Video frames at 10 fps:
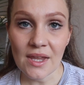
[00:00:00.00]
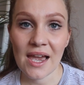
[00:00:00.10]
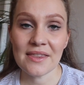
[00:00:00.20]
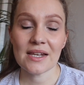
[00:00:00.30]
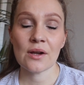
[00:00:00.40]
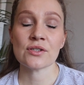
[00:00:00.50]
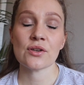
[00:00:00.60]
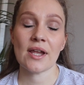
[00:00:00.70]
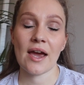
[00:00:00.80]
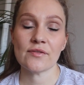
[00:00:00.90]
And then I was
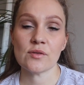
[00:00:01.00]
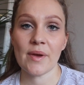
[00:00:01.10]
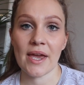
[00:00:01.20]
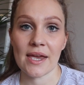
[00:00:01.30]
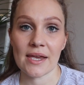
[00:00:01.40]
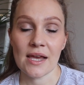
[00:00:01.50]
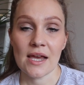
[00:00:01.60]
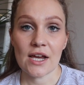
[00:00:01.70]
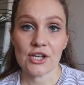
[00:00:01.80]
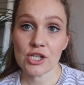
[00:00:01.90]
going to have to pay
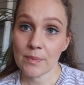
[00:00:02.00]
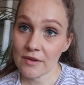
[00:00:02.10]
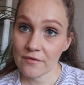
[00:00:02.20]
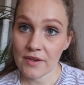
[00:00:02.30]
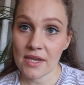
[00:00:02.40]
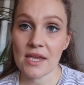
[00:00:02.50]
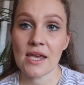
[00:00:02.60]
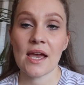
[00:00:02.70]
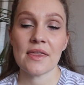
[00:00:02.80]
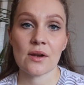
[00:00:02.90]
a shipping
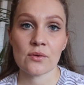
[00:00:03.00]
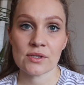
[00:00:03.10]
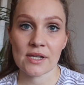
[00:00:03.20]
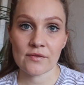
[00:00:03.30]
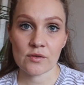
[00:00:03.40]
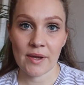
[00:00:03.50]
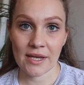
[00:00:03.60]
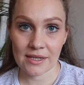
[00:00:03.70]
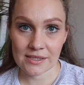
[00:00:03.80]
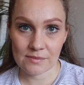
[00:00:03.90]
fee, and then I'd also have to pay
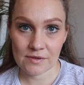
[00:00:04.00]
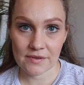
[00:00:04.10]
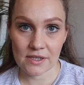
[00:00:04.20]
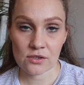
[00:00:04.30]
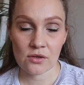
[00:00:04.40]
customs fees.